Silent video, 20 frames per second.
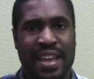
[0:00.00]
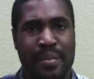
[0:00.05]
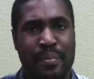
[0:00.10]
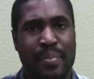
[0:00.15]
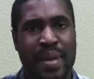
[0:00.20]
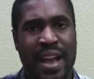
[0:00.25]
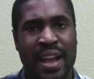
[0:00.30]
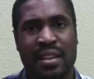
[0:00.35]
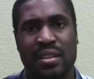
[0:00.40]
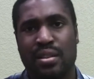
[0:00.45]

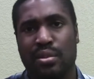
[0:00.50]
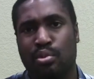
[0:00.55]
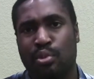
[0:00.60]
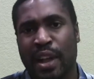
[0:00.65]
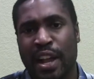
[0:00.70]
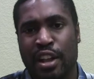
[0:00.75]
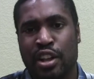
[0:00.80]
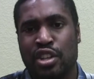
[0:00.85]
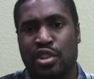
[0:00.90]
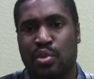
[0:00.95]
impact the
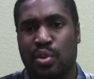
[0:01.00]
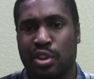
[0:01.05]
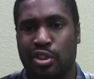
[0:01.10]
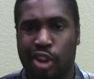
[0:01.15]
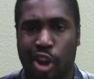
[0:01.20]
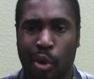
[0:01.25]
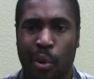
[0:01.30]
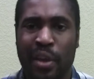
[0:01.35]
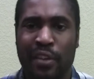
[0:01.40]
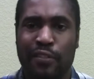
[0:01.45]
writers were
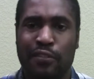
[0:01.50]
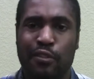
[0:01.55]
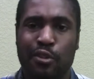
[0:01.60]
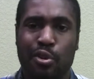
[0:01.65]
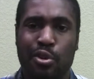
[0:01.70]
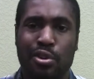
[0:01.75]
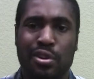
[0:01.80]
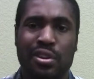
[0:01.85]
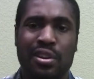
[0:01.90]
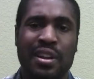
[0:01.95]
going
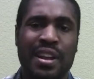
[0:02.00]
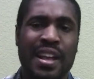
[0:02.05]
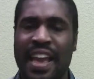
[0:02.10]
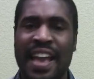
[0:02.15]
for,